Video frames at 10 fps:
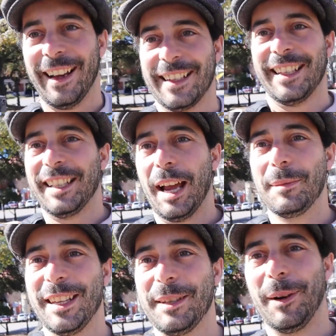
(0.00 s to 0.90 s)
I guess I
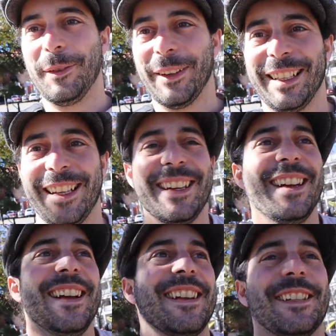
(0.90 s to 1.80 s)
timed this perfectly.
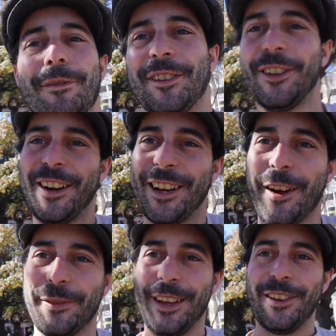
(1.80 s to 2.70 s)
So we're starting
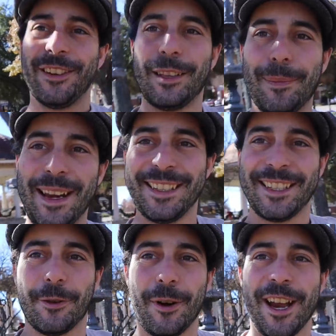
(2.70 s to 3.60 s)
off here in the main
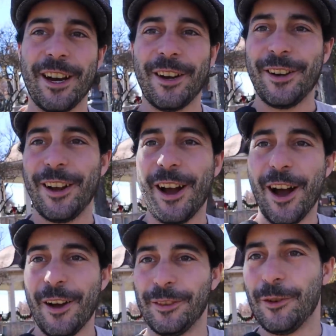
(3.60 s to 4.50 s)
square
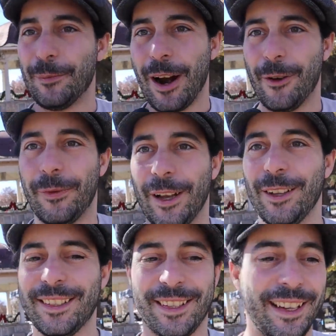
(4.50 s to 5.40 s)
of New Braunfels